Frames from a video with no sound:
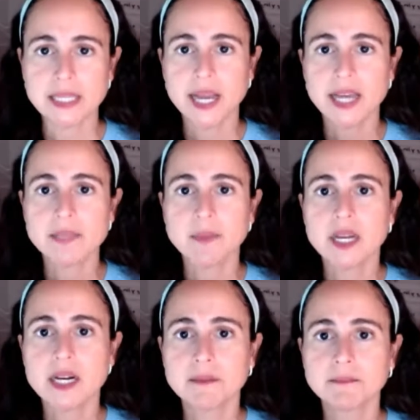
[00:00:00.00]
has
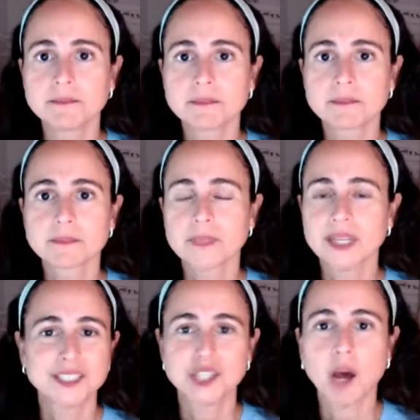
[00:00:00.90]
become,
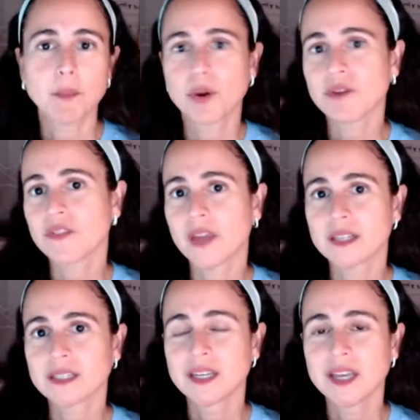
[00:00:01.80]
it's not perfect.